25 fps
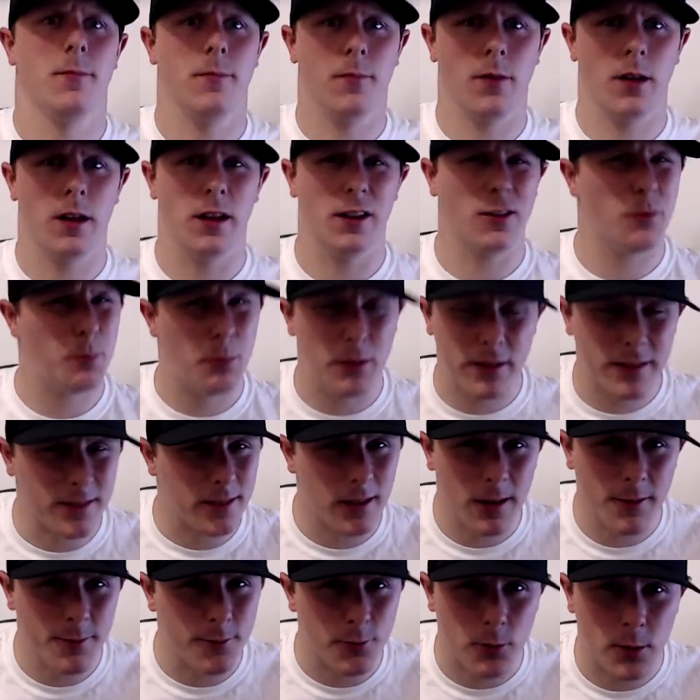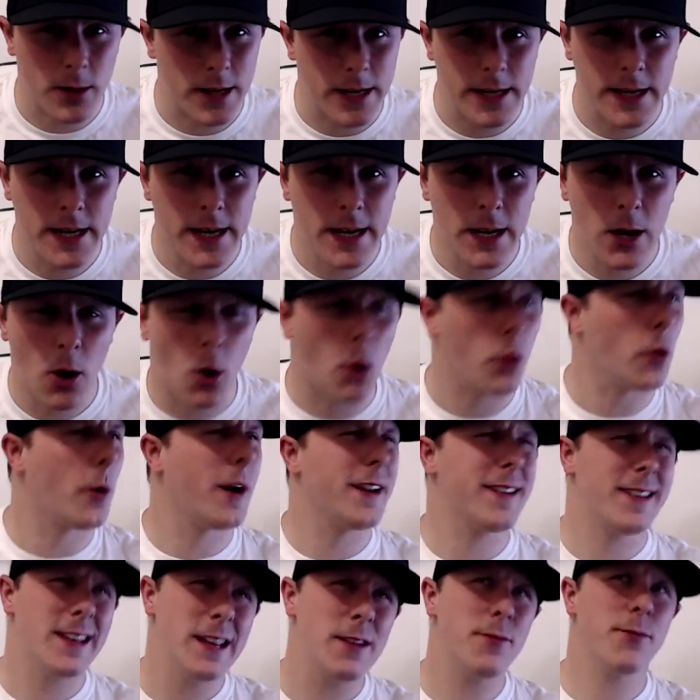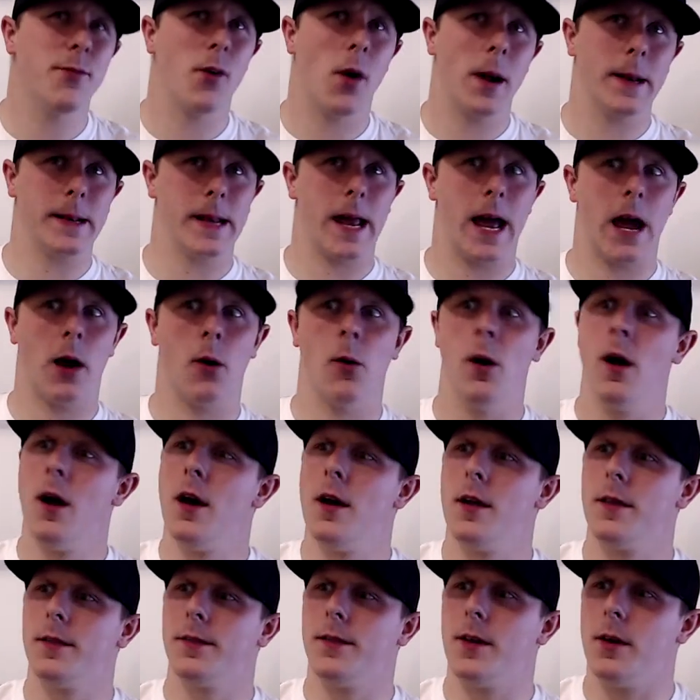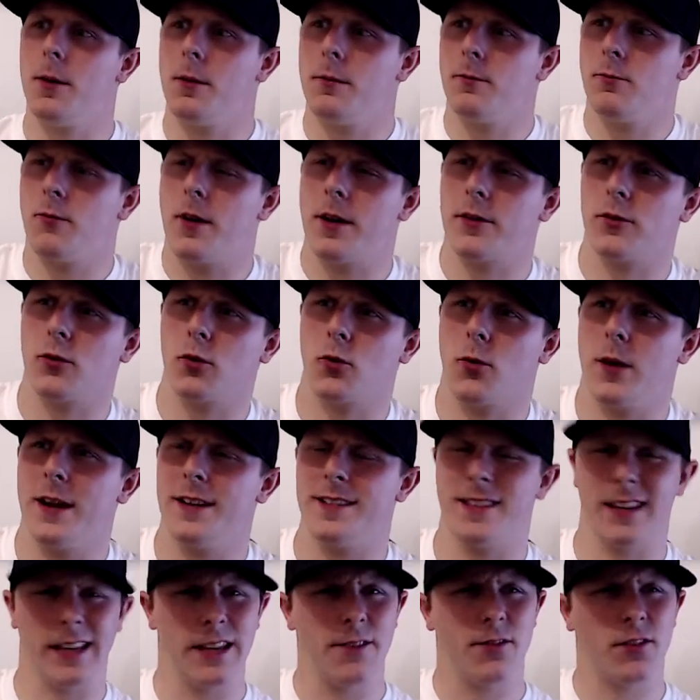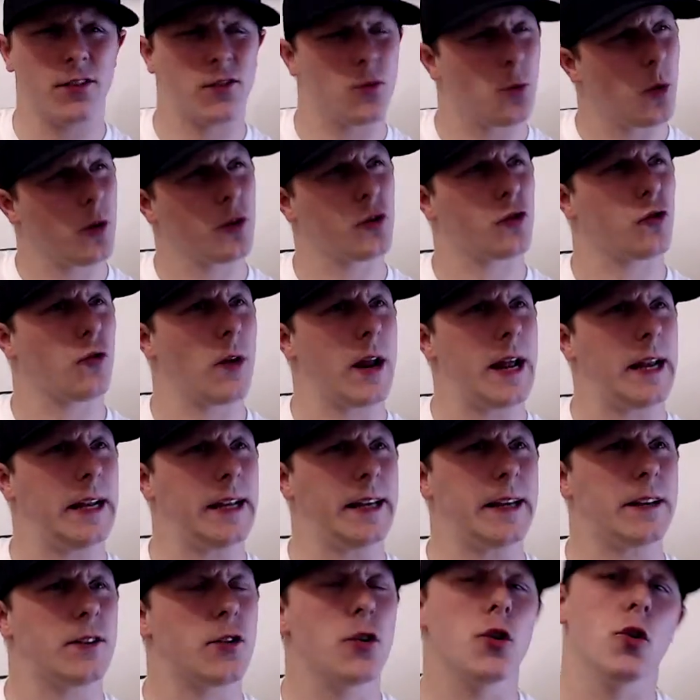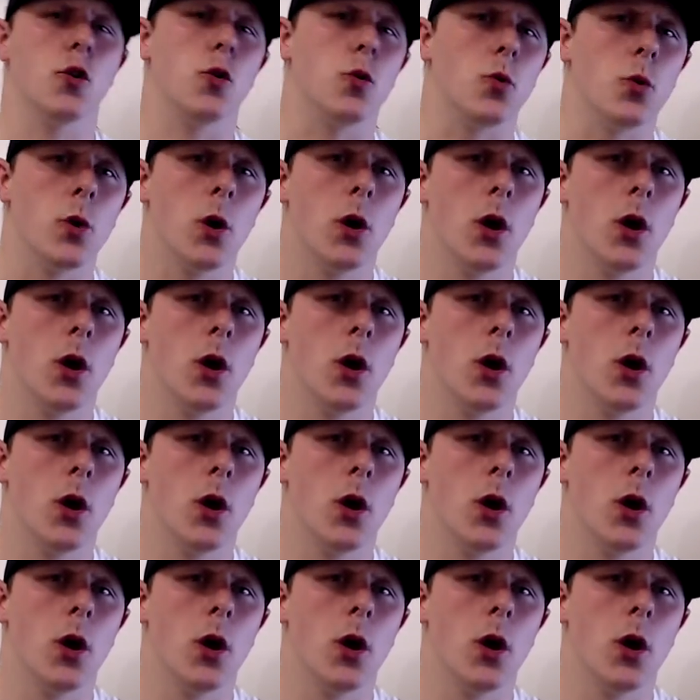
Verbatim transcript: Us Brits love free. Although I did find out that WrestleCrate delivers to Australia too,